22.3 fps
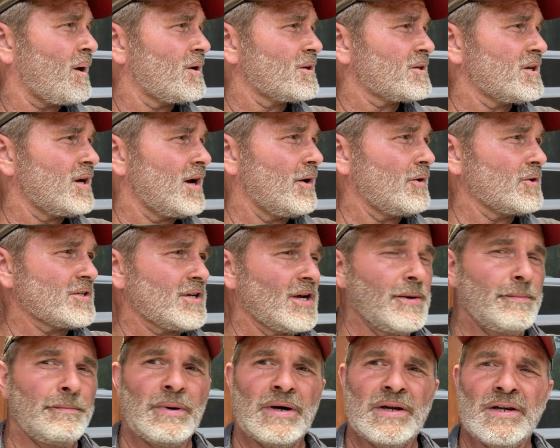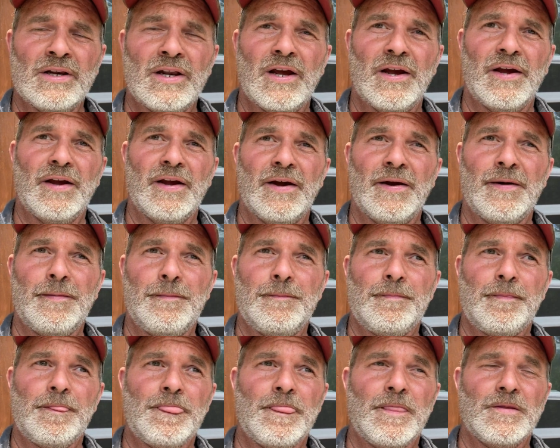I was here Monday,
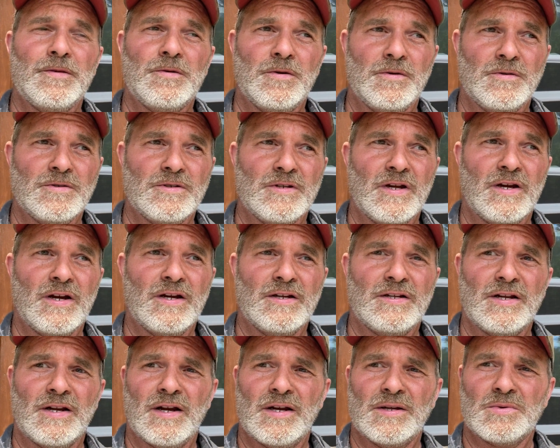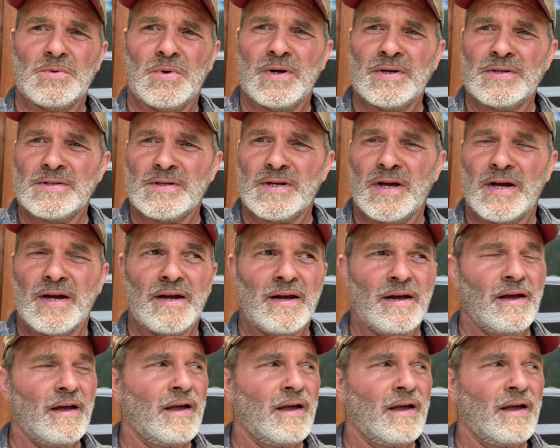Tuesday, today's Wednesday.